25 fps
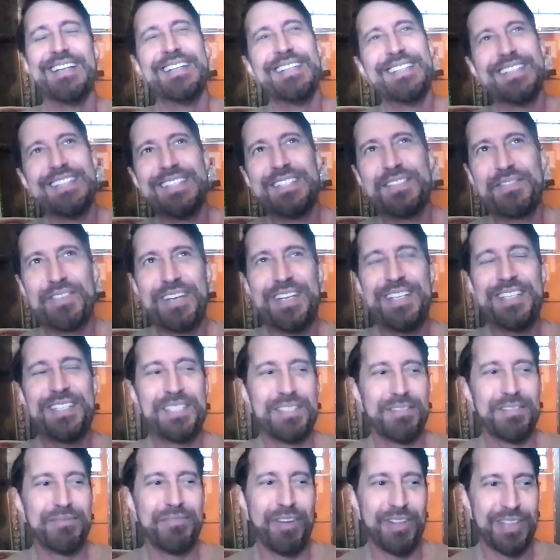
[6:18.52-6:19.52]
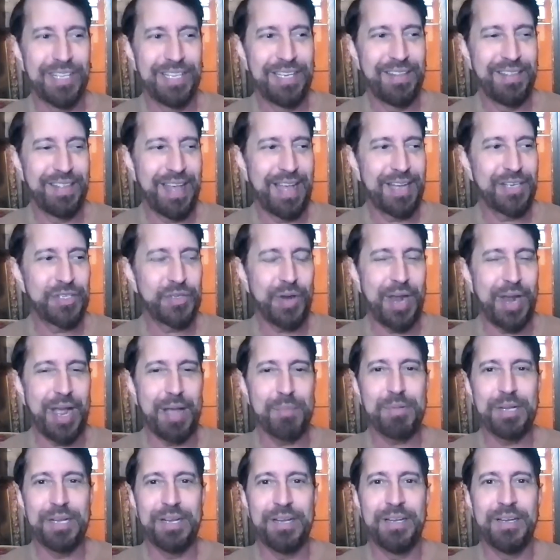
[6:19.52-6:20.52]
it's very easy to fall into that
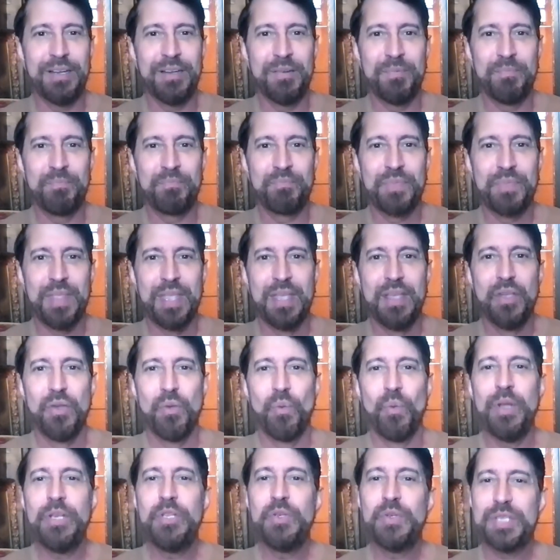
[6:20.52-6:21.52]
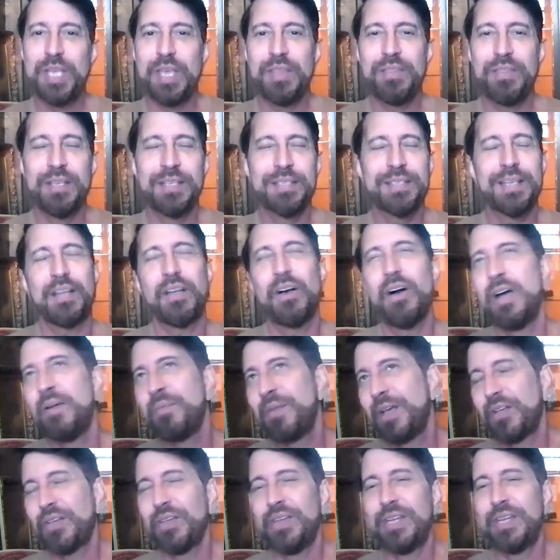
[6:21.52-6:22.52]
trap um, when you say things like, oh, I'm
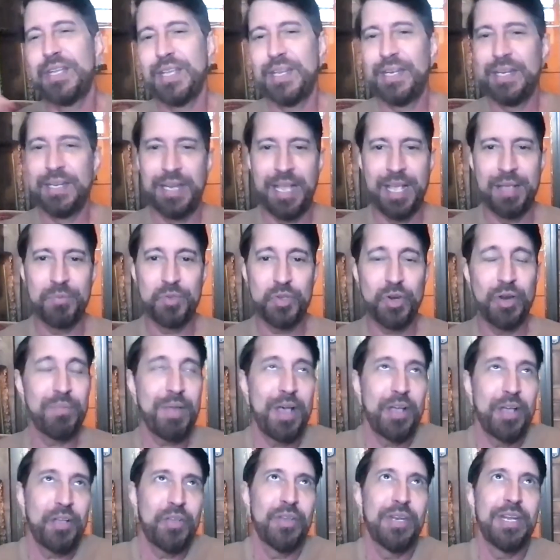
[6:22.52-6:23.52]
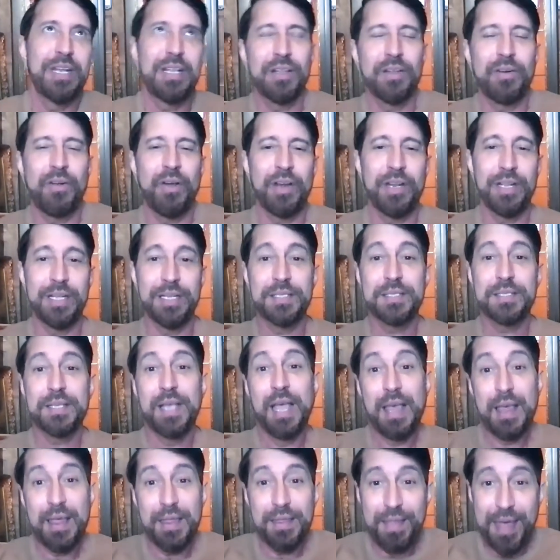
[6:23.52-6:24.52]
not good at getting names or I'm not good at clairaudience,
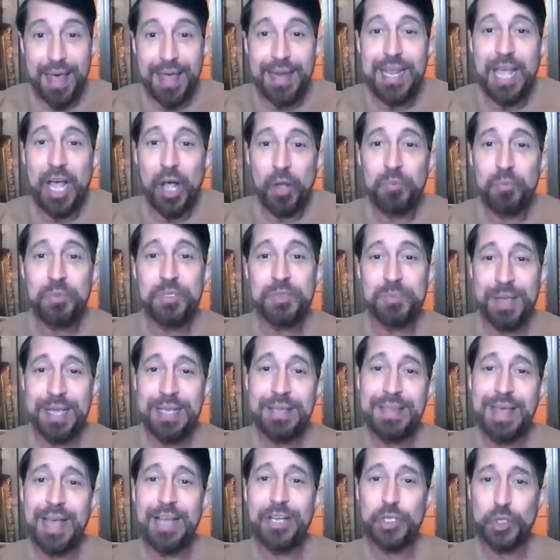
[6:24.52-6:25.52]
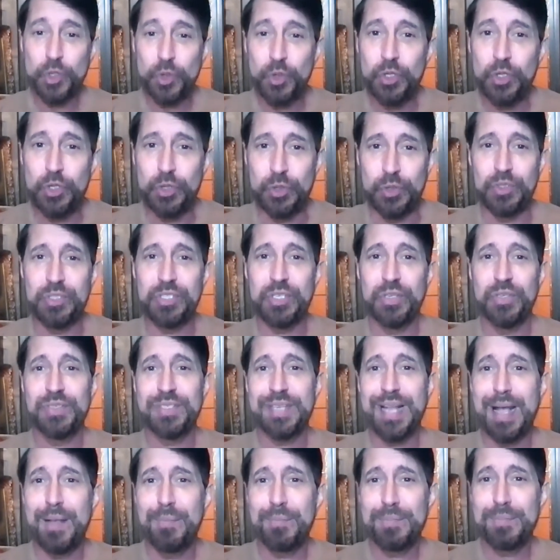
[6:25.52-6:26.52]
that helps make that true. So
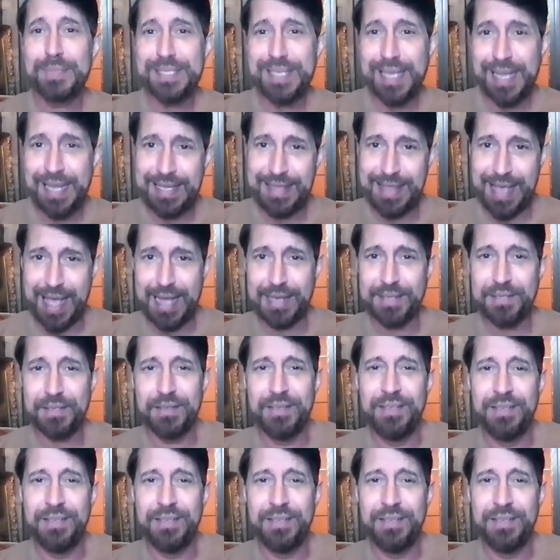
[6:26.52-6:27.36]
stop saying that.